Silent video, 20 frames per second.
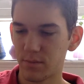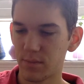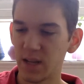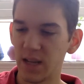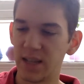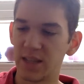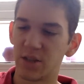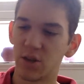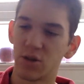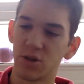
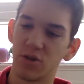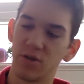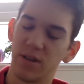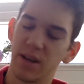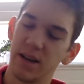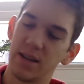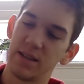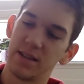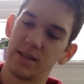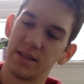It's also
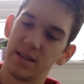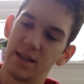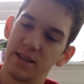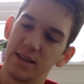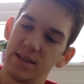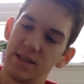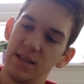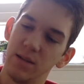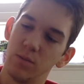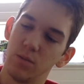nice and
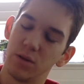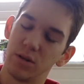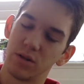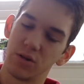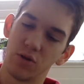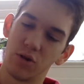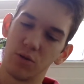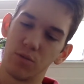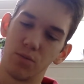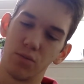simple,
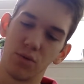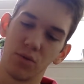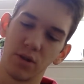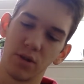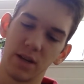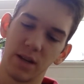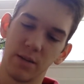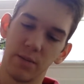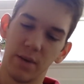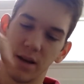so you pull
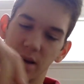them